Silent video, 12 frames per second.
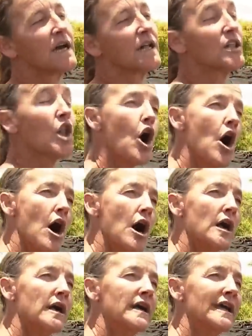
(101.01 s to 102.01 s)

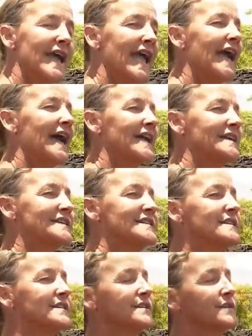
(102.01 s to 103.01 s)
long
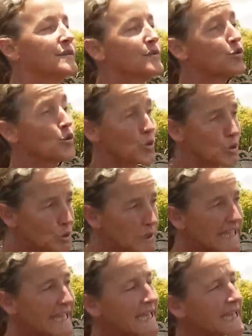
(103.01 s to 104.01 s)
and
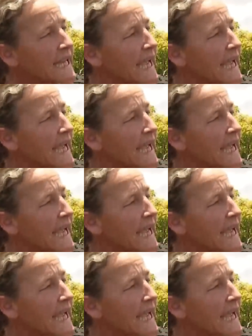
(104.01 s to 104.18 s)
grueling